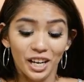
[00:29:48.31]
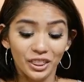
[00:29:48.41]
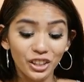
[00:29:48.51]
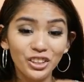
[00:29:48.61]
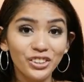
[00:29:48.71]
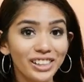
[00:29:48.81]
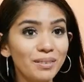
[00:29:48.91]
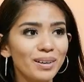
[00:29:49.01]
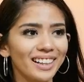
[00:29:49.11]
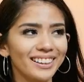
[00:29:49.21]
The
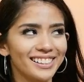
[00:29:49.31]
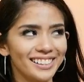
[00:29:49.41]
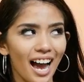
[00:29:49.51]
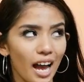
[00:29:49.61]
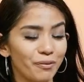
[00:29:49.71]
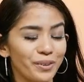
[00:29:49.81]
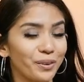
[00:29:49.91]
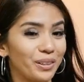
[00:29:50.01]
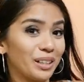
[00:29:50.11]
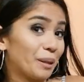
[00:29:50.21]
green, maganda siya if you're
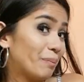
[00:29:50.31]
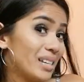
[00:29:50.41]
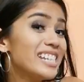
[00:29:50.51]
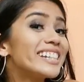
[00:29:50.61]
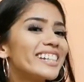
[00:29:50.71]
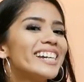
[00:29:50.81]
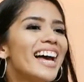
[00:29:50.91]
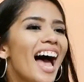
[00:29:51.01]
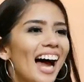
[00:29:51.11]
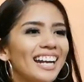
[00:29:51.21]
going to the beach.
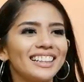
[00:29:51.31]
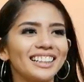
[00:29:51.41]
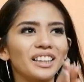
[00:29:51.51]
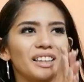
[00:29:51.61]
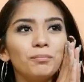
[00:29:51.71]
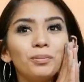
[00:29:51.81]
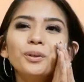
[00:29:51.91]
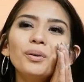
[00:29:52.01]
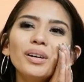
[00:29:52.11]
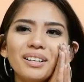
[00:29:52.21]
And I think the
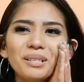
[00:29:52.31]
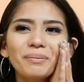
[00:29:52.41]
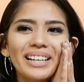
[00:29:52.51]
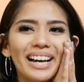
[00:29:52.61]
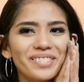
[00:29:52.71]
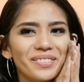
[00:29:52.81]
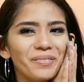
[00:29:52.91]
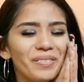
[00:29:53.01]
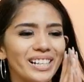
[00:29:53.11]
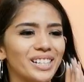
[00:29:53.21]
blue would also be nice for
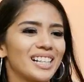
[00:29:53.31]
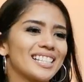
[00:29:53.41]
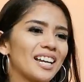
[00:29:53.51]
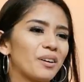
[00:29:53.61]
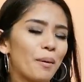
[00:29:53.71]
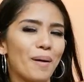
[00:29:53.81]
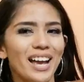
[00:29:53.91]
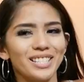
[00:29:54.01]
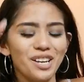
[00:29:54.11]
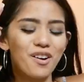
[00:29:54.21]
the beach because it
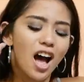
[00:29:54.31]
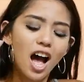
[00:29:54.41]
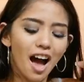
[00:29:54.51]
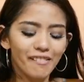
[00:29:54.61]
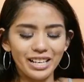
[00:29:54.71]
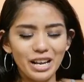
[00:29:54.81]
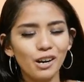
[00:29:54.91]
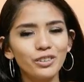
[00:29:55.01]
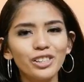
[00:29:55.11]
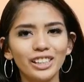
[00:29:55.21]
reminds you of the
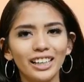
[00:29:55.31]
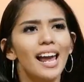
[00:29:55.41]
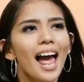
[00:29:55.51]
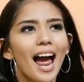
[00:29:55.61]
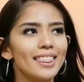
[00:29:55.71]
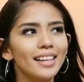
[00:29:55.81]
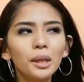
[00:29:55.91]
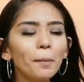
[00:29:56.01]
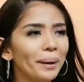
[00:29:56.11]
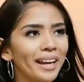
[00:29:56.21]
ocean. And then
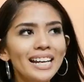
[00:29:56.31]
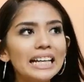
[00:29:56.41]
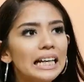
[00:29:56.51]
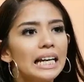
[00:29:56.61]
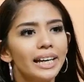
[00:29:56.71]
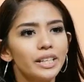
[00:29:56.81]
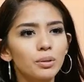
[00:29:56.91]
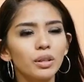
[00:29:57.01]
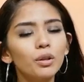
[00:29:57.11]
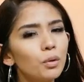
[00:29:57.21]
the pink, it's
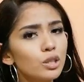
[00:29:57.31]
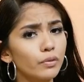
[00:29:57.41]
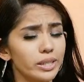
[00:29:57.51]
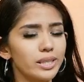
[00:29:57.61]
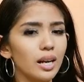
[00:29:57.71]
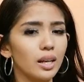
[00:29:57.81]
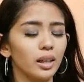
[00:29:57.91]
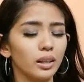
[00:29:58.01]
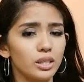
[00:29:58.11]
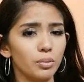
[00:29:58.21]
one of the most versatile
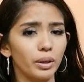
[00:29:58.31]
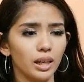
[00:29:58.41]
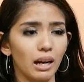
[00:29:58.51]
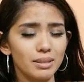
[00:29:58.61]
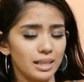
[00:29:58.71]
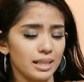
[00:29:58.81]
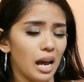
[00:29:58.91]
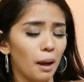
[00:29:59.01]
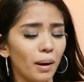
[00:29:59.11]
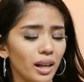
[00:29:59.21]
colors when it comes to
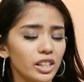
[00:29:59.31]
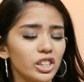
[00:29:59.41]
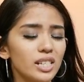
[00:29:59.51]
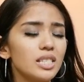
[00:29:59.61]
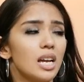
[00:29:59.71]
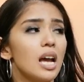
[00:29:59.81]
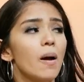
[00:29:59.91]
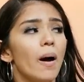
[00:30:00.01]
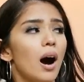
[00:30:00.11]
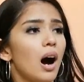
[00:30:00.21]
nail polishes.
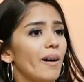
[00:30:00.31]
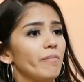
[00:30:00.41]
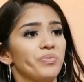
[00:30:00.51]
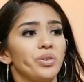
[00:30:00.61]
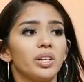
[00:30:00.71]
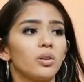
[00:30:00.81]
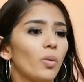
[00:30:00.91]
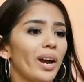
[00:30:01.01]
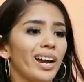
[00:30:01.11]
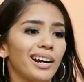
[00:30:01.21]
You can
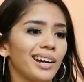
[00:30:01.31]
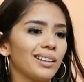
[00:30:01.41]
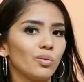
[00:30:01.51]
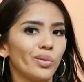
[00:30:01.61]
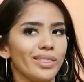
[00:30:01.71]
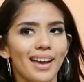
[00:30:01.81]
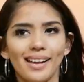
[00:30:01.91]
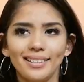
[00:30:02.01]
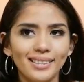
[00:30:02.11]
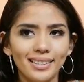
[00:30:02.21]
wear it with
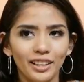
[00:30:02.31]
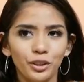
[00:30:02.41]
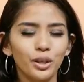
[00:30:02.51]
anything.